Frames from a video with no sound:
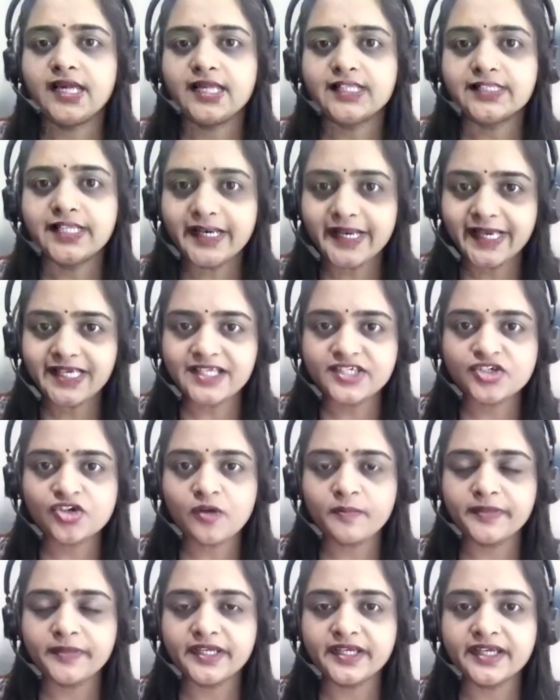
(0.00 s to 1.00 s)
The next
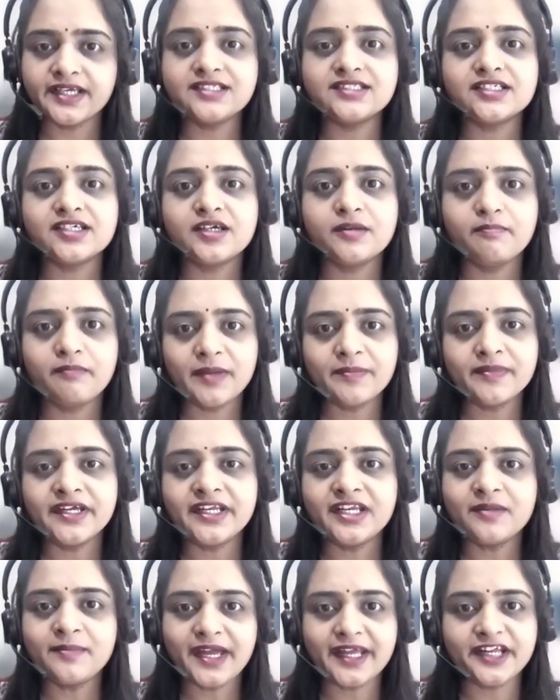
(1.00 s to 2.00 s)
topic is
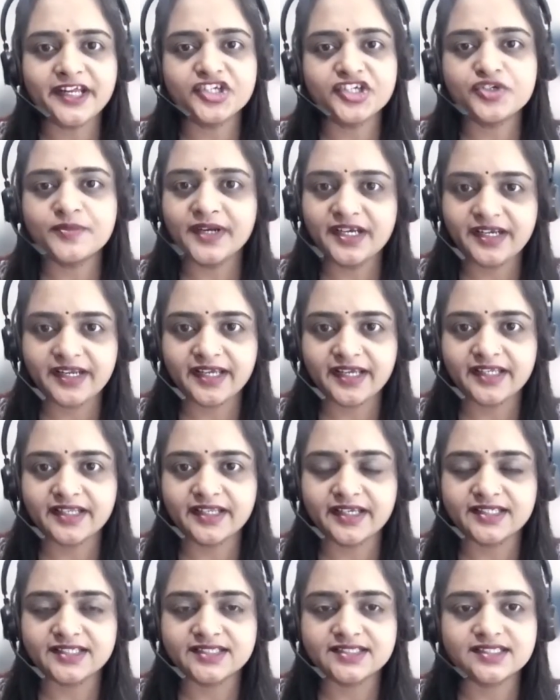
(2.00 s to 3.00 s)
memory management
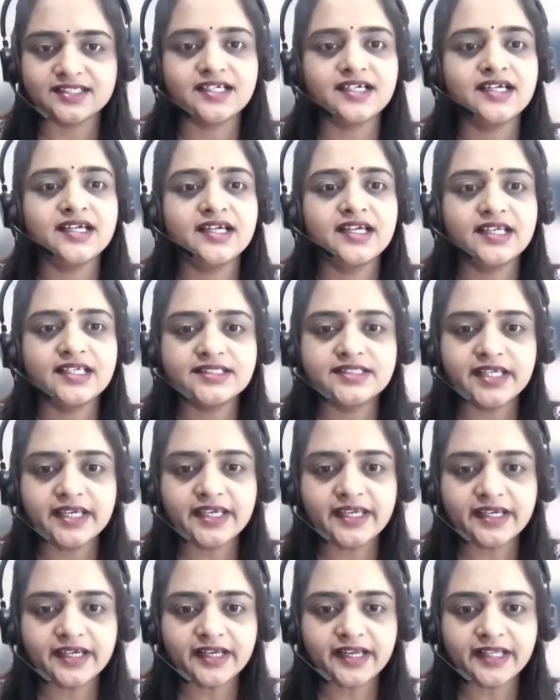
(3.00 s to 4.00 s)
techniques. See
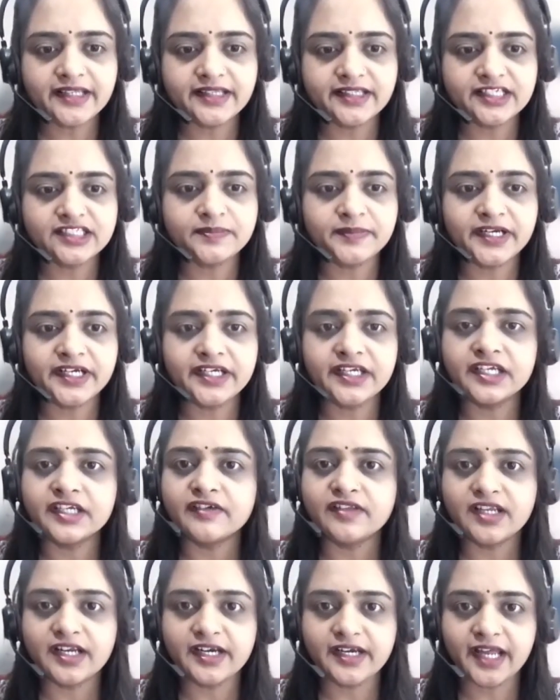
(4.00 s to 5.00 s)
here in this
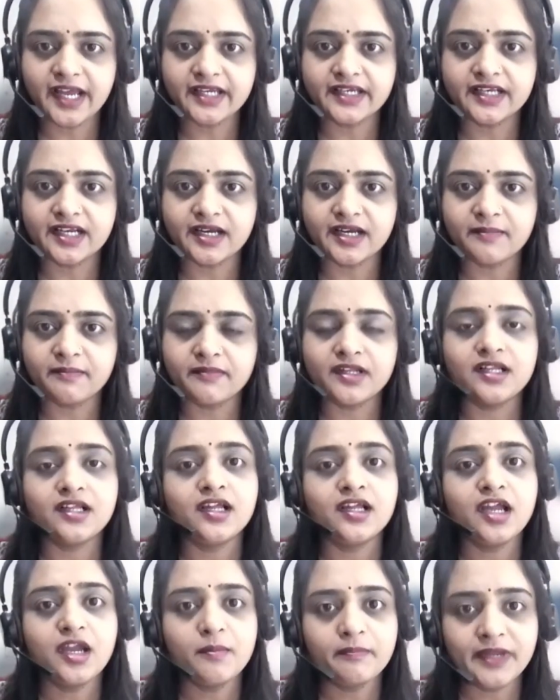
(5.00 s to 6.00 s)
particular diagram.
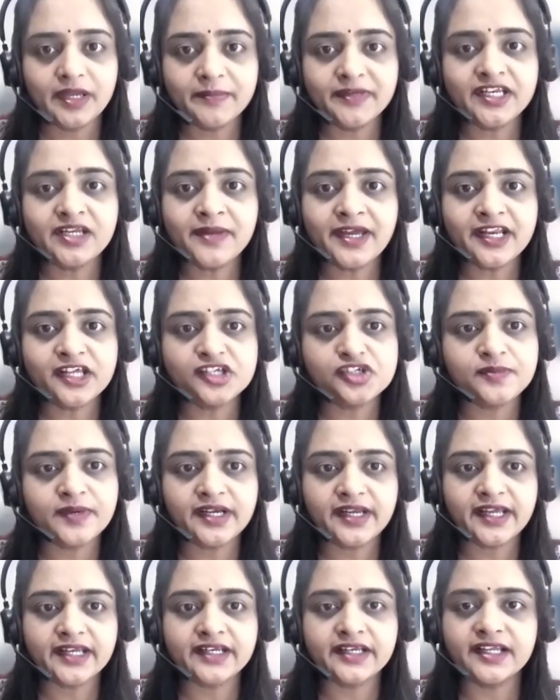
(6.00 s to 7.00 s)
Memory management
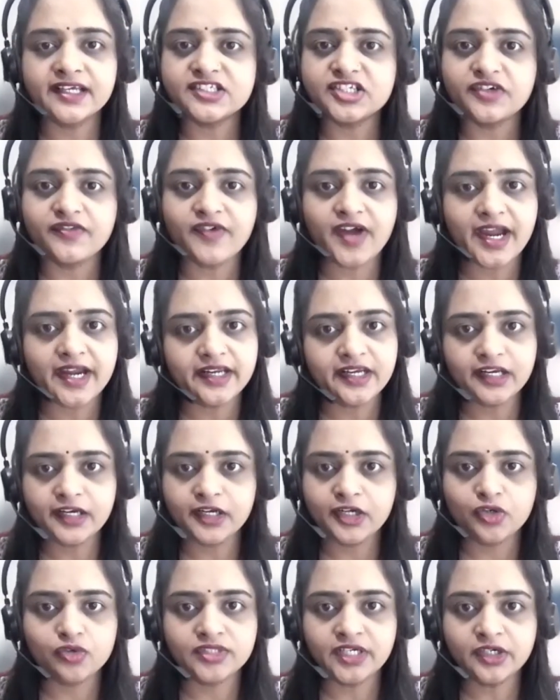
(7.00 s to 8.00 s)
techniques divided
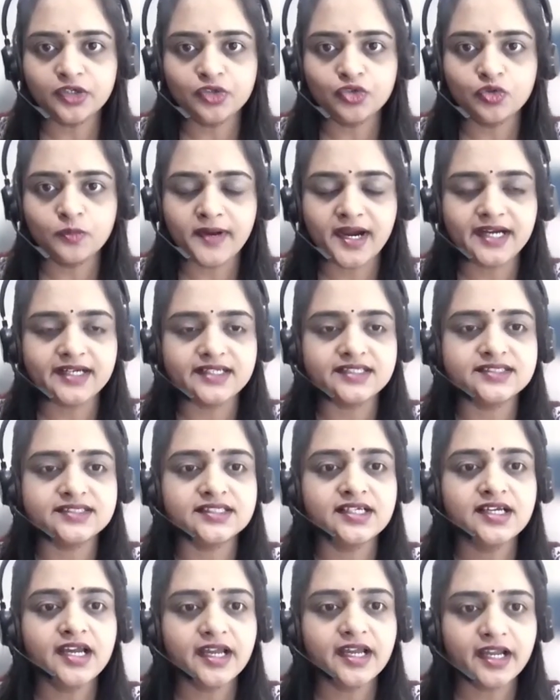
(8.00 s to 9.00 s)
into the two parts,
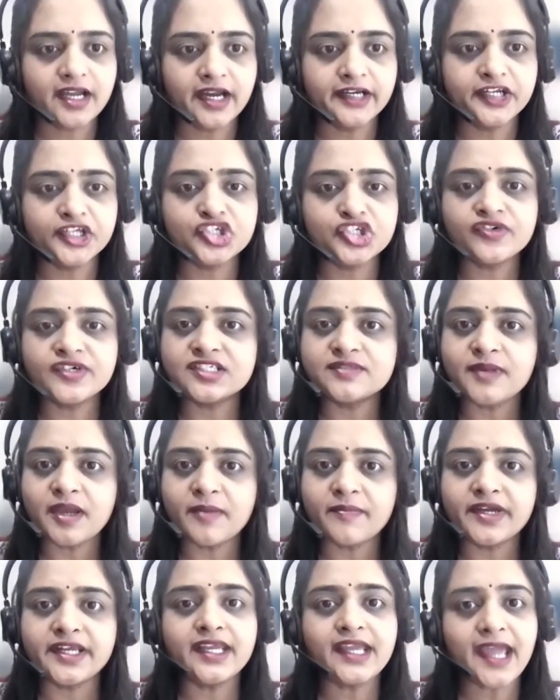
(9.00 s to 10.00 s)
contiguous
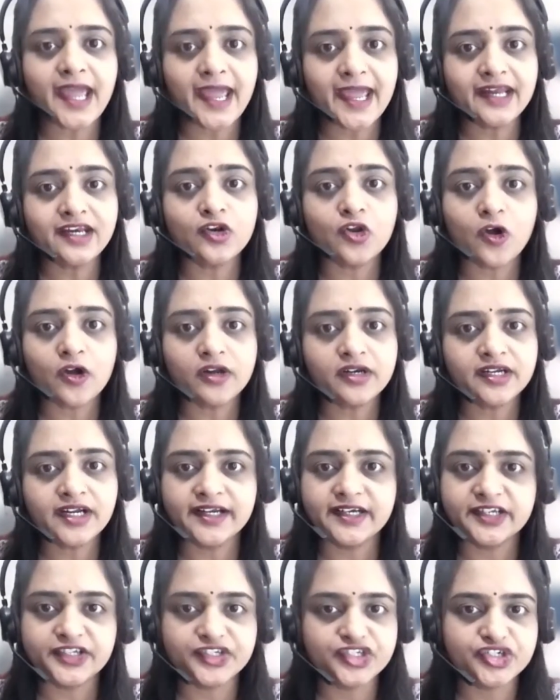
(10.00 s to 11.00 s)
memory and
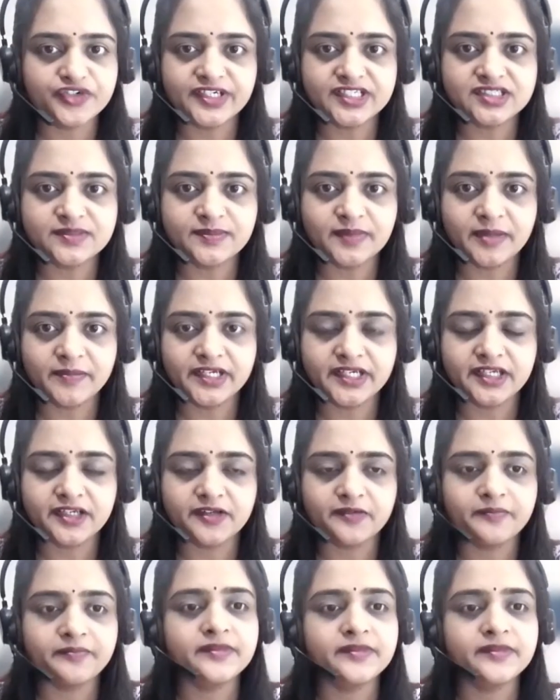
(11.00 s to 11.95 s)
non-contiguous memory.